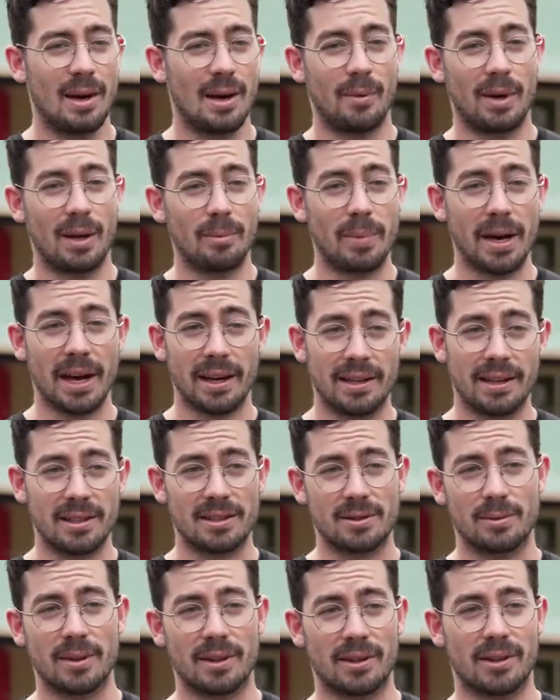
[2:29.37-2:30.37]
and when
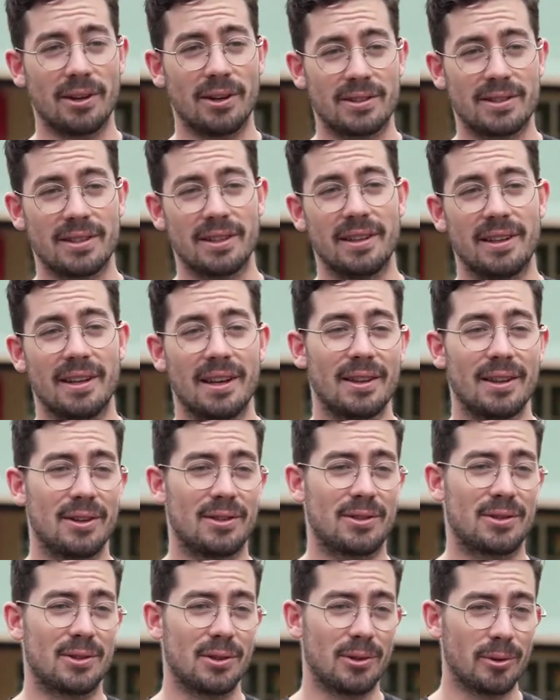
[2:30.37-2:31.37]
packaged with a concert, the
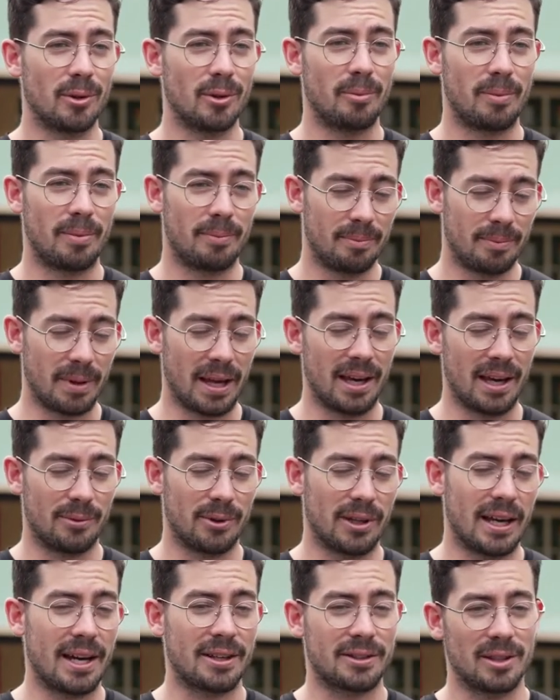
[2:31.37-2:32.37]
school band
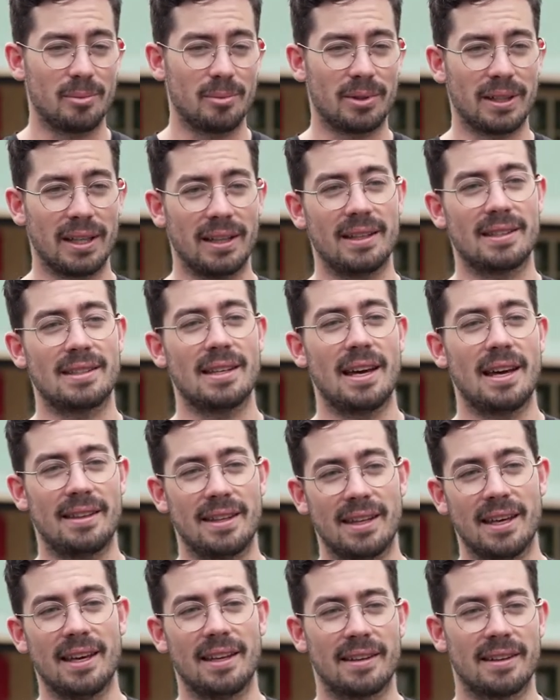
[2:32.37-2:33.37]
will actually play this at
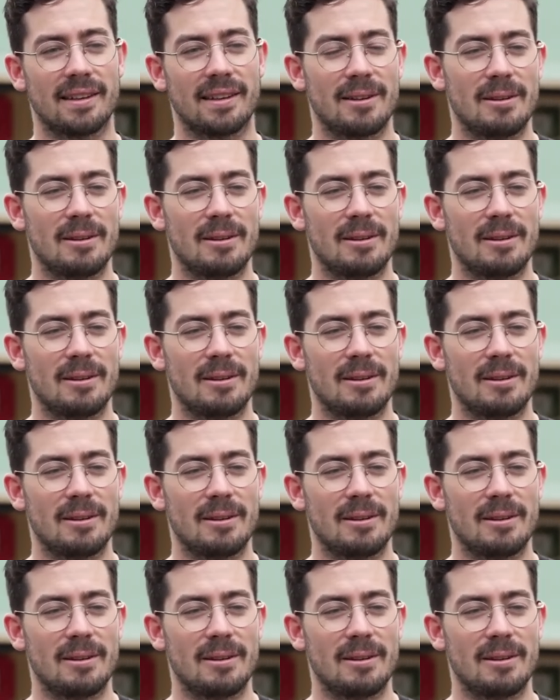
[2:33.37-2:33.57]
the end.